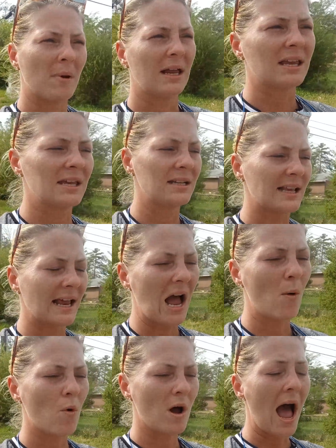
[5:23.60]
my kids. Like,
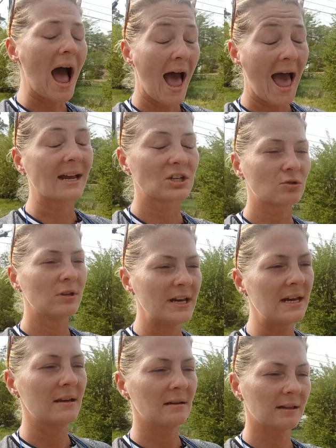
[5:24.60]

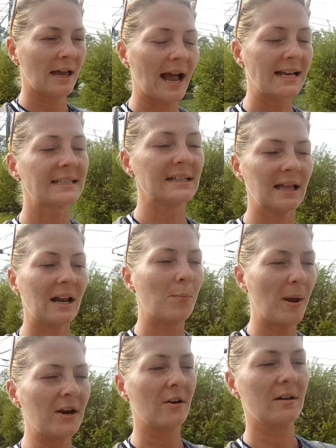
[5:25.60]
I see a lot of
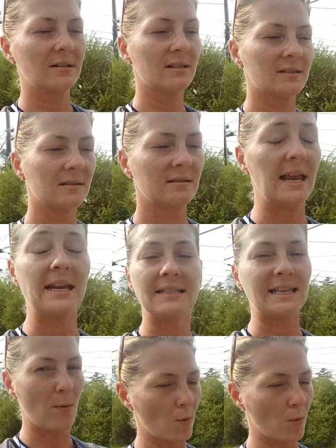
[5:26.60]
parents, they can say